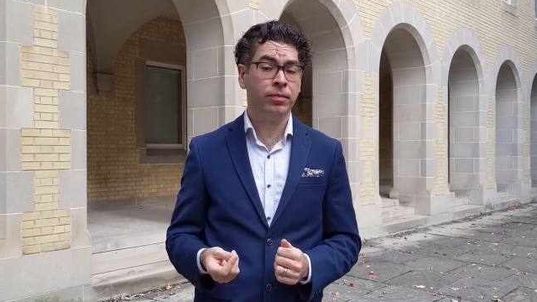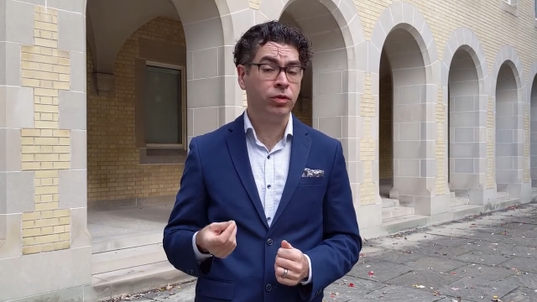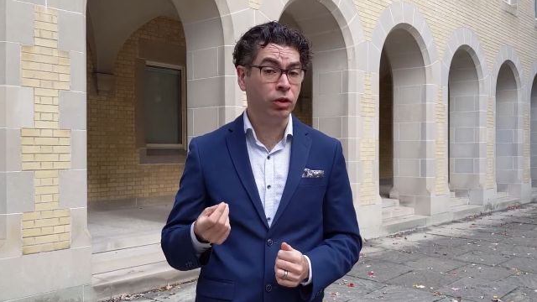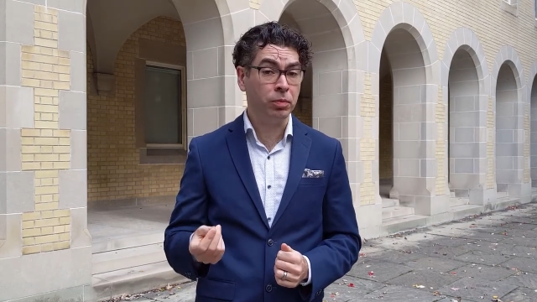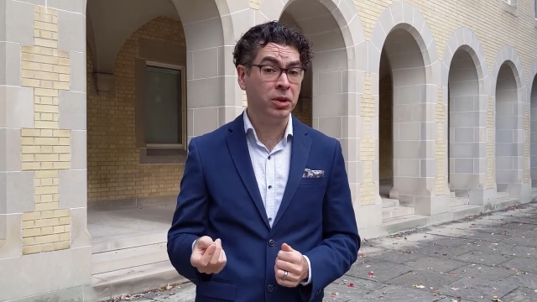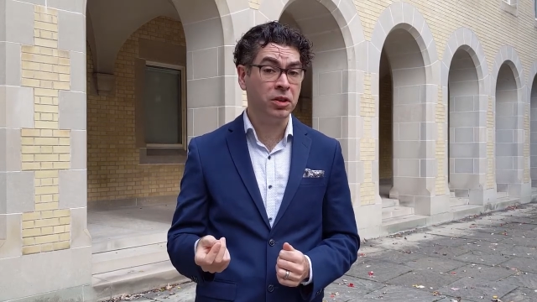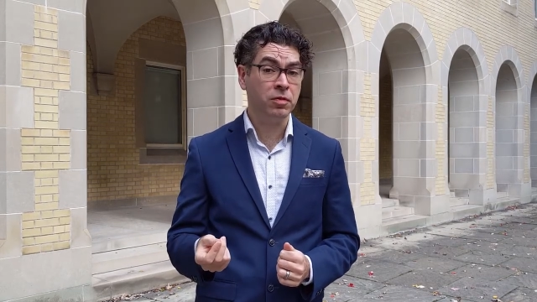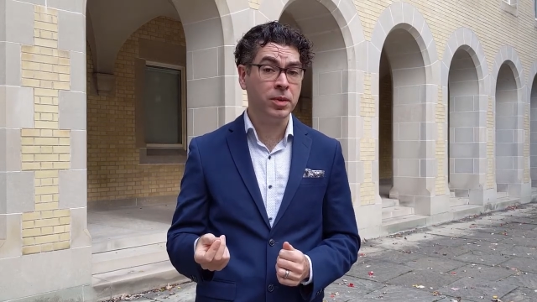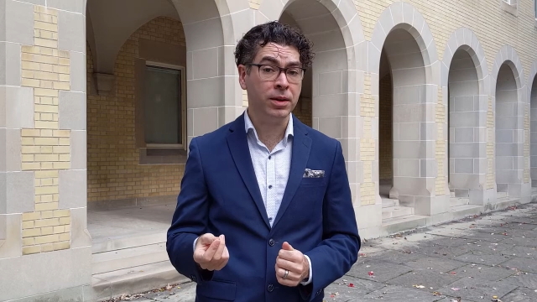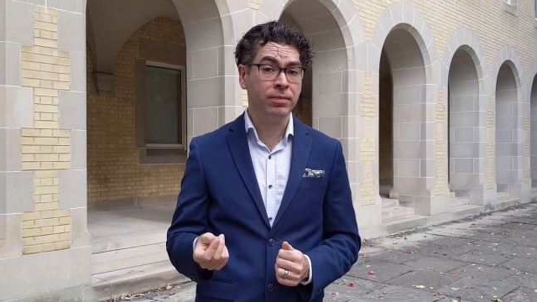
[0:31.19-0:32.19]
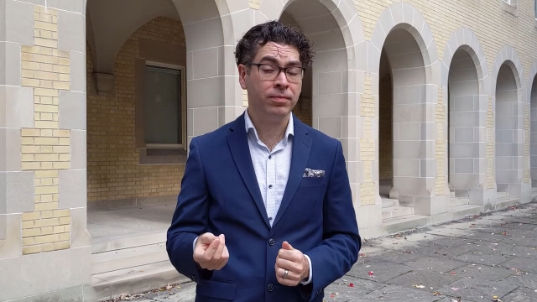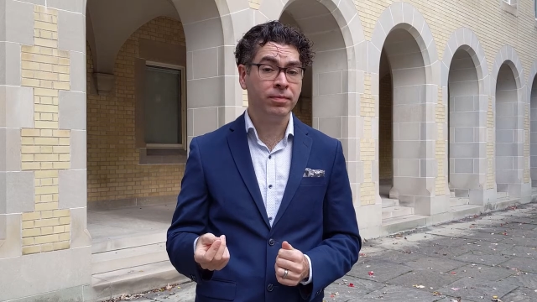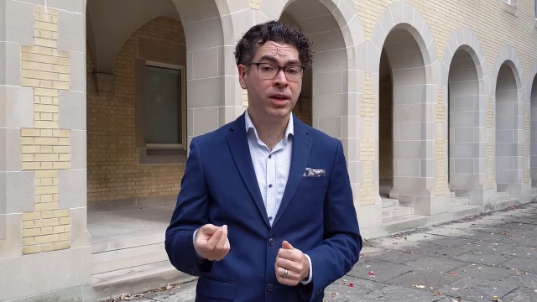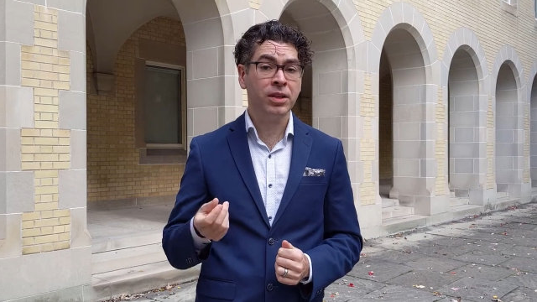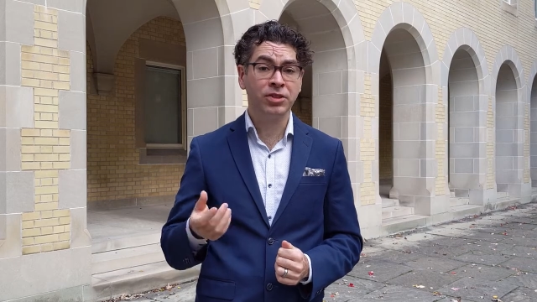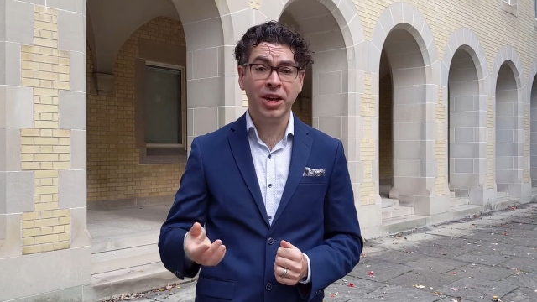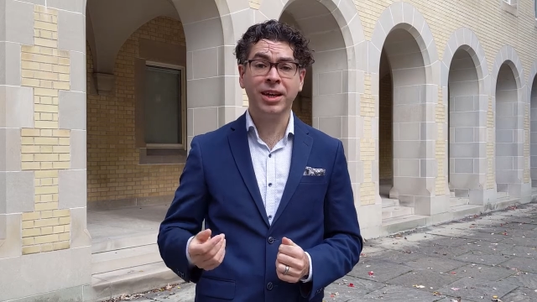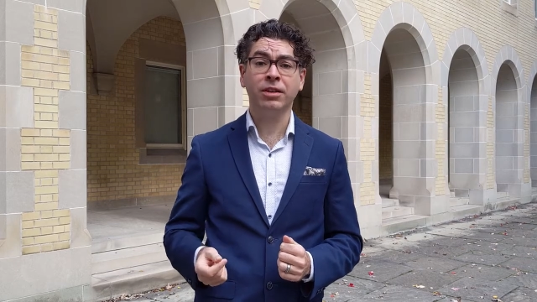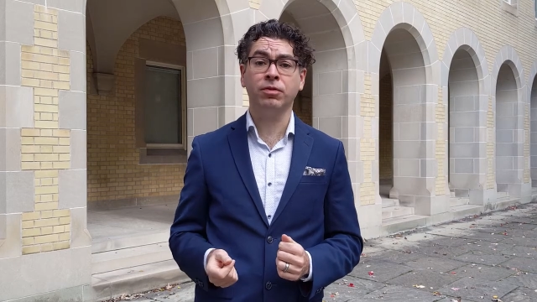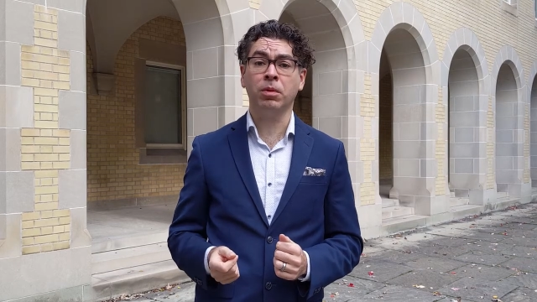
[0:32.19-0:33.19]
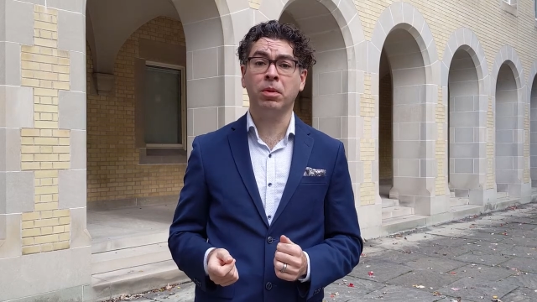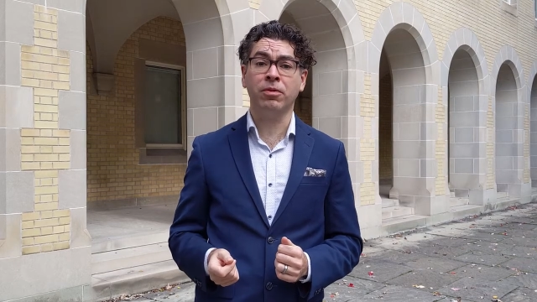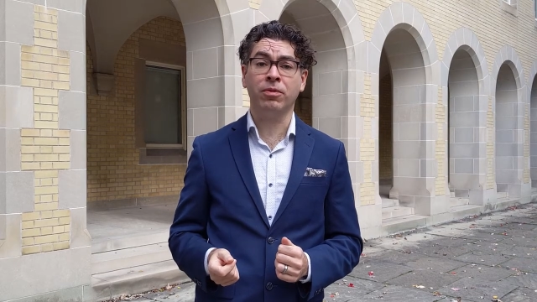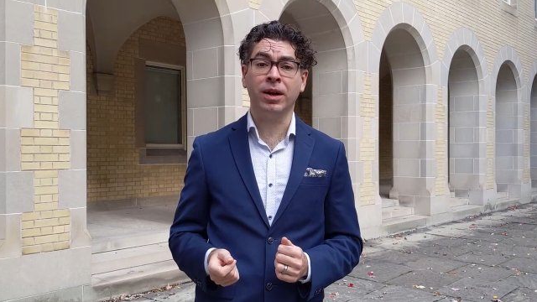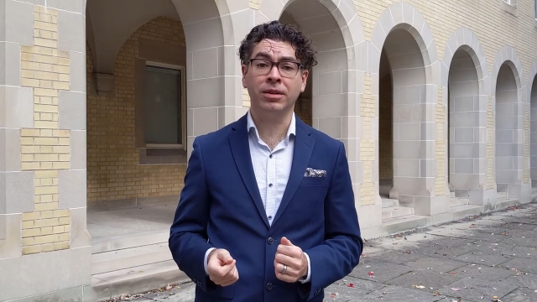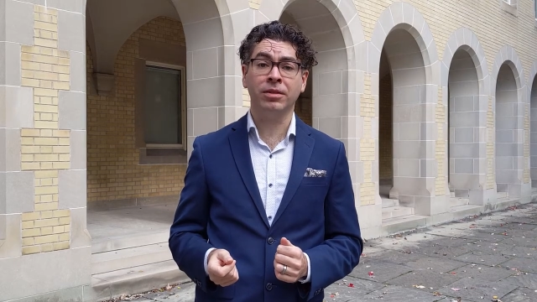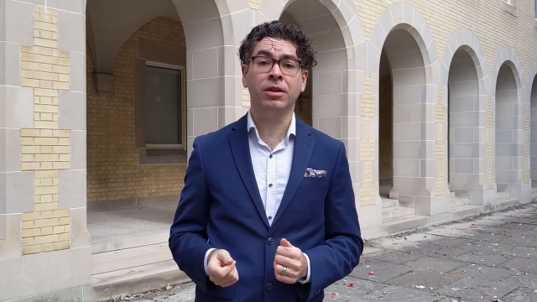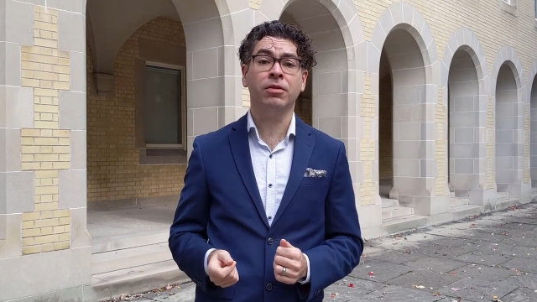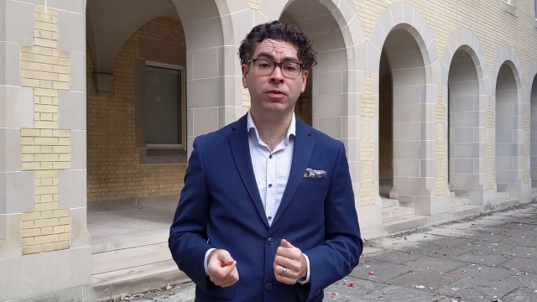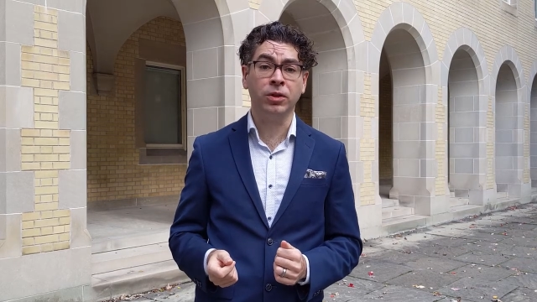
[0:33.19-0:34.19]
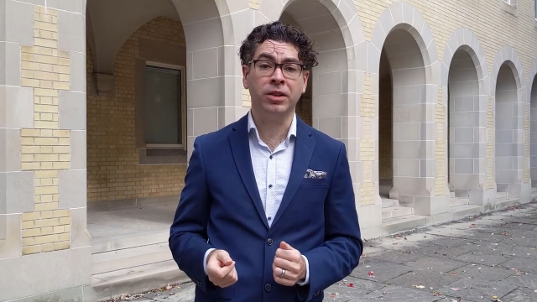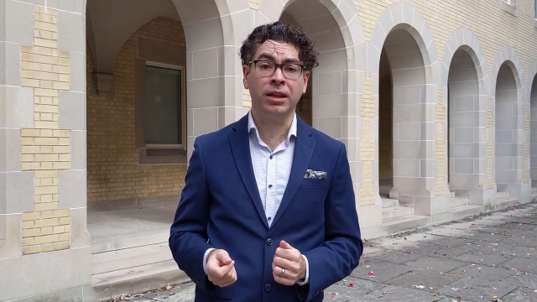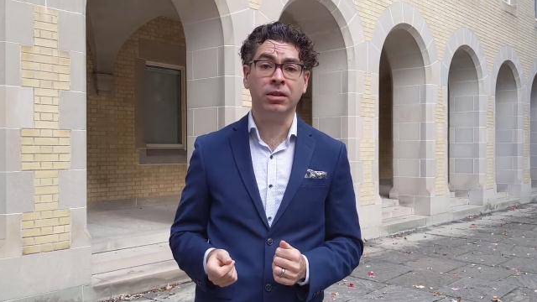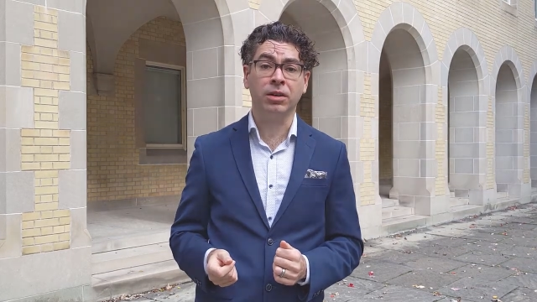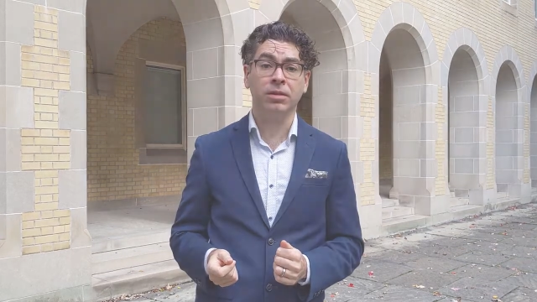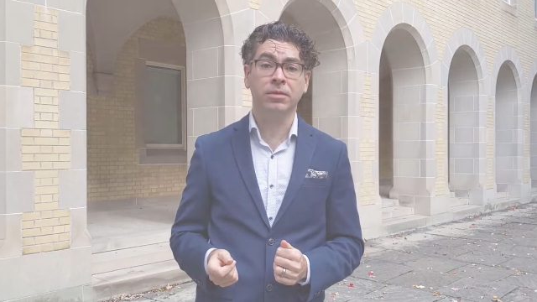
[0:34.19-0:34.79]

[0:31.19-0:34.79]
Don't believe me? Take it from my friend, Phil Tetlock.